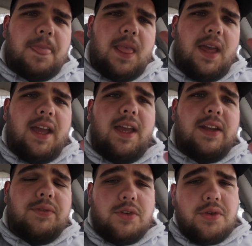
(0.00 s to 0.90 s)
And
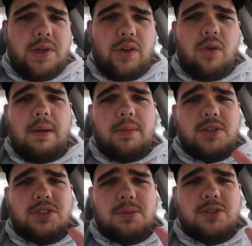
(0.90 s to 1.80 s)
if you're new here, remember
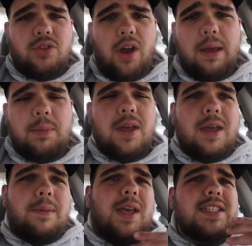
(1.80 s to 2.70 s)
to subscribe
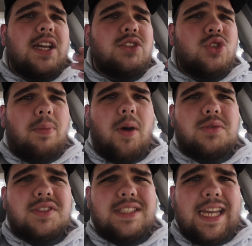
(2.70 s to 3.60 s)
because I do
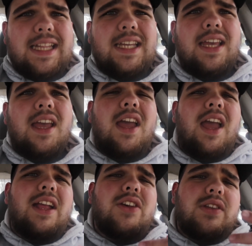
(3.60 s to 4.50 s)
post daily
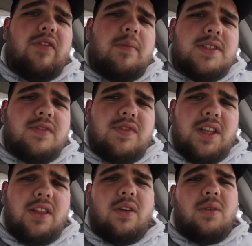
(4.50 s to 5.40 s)
and you'll never miss a
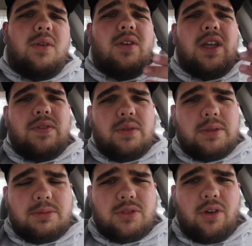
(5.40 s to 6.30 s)
video if you
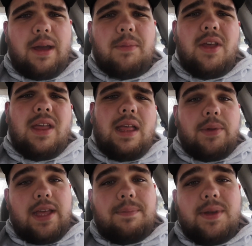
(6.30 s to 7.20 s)
subscribe. And
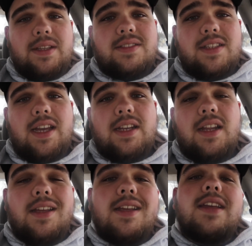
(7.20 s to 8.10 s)
with that being said,
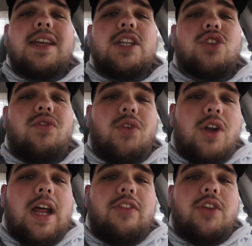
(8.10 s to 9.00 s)
get your foot
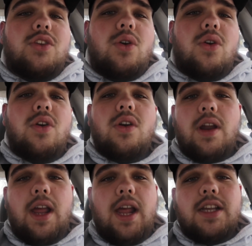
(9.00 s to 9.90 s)
out the door
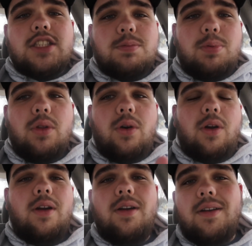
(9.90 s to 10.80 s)
and
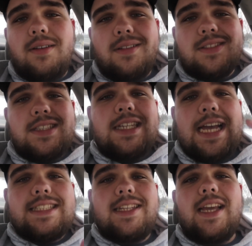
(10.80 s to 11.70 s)
explore. See you
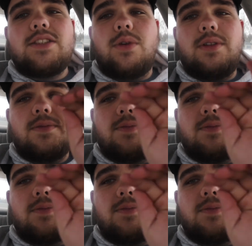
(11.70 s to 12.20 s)
guys in the next one.